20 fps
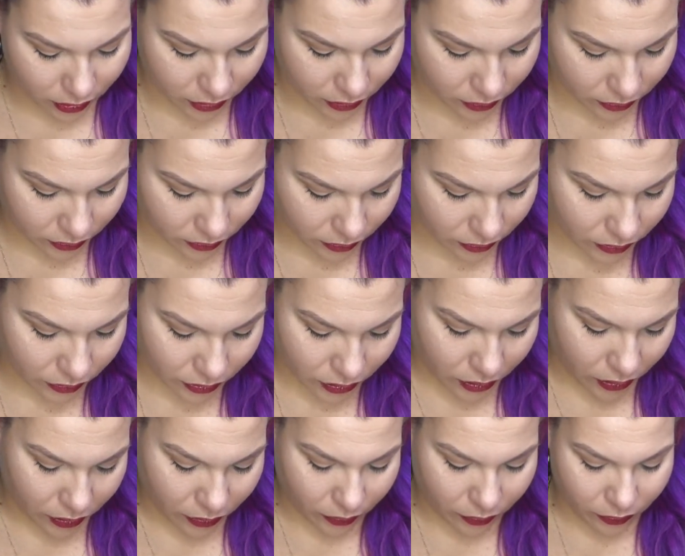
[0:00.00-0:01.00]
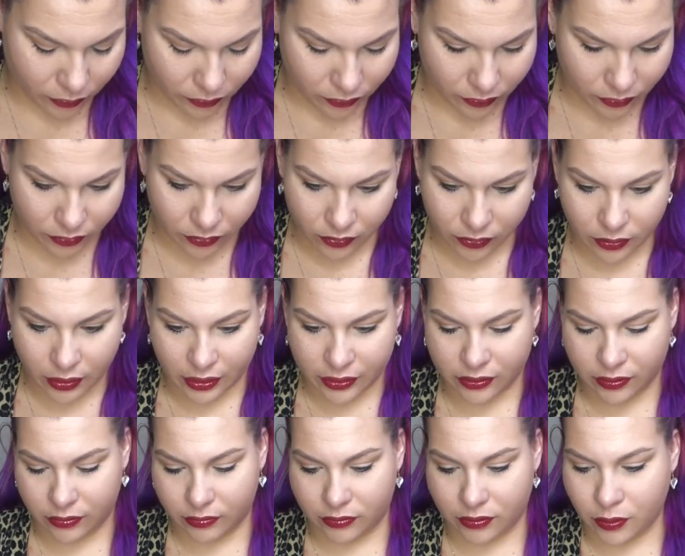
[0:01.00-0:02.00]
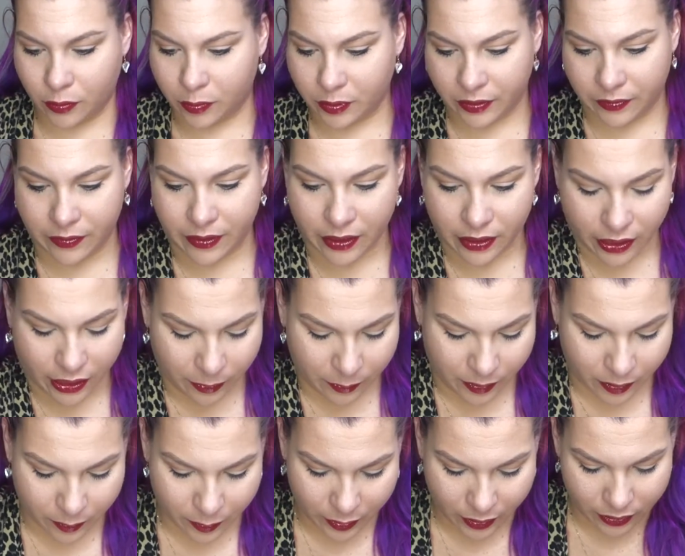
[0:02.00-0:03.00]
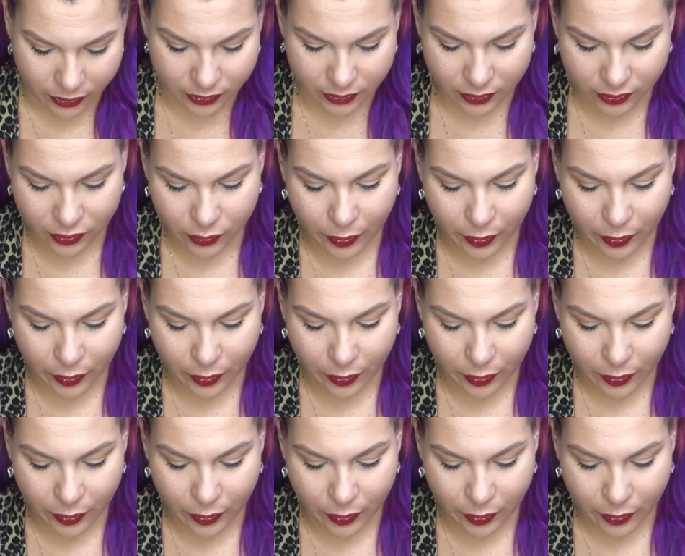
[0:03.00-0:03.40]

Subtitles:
So I don't believe that came in the box.